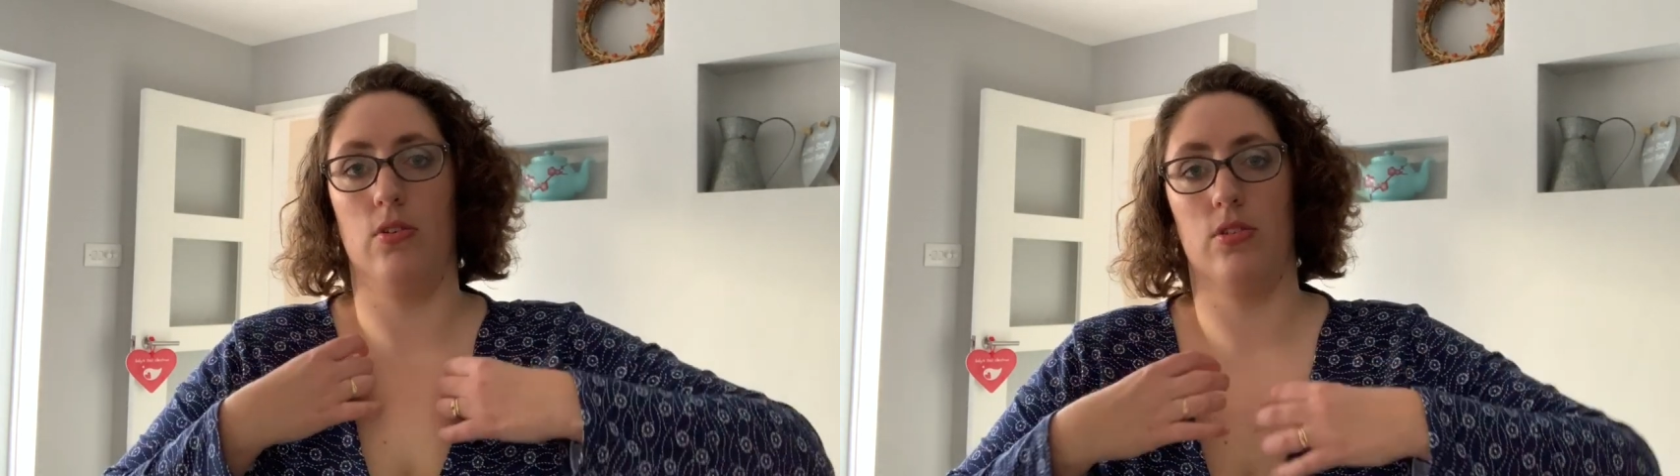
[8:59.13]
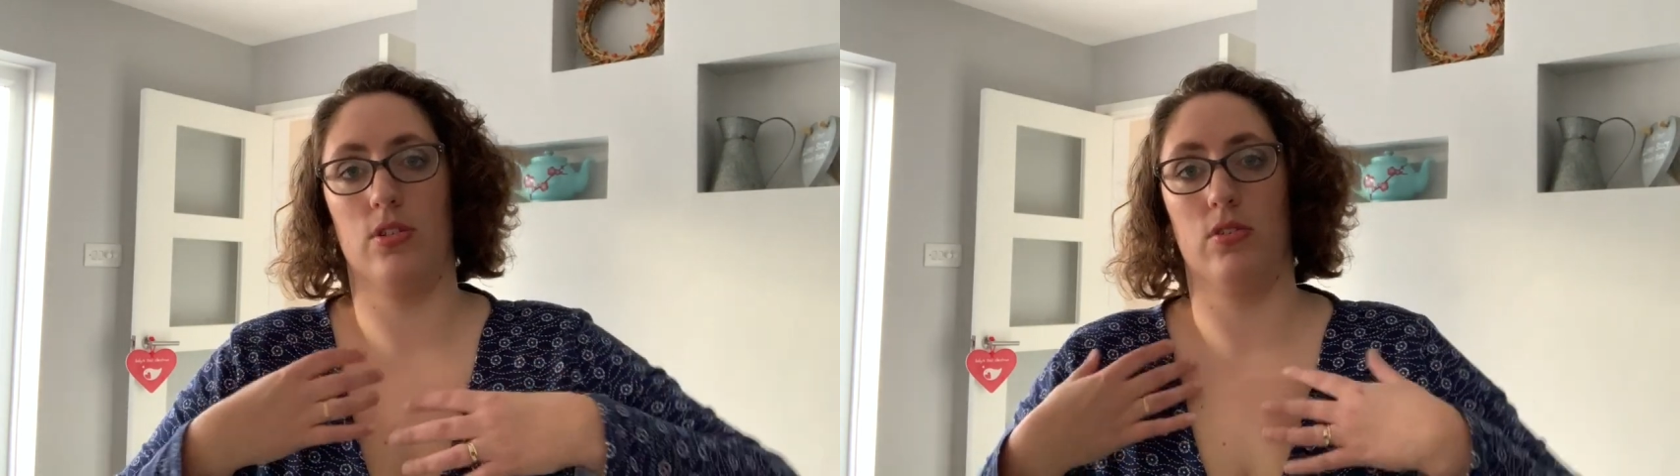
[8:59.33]

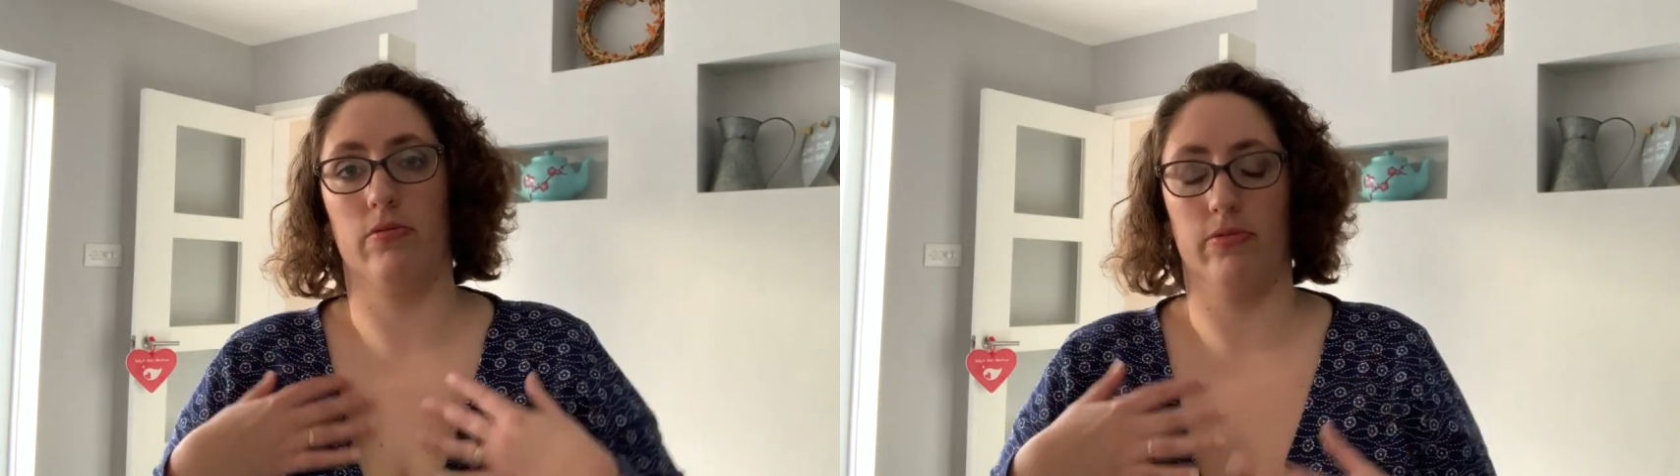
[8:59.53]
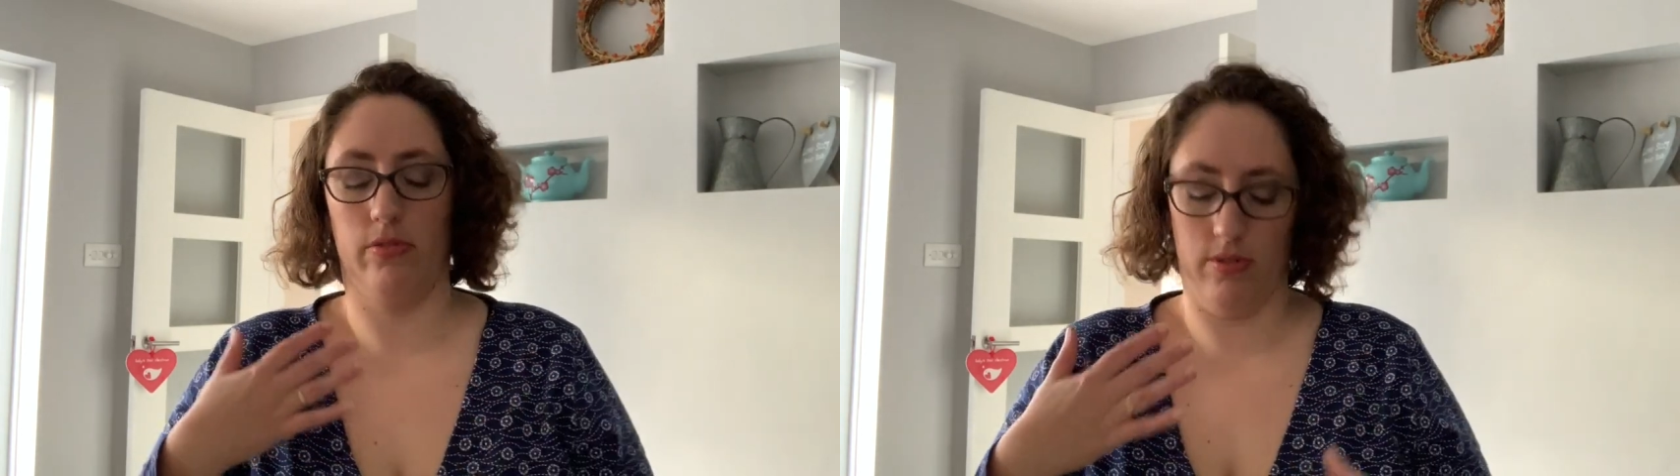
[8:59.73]
sort of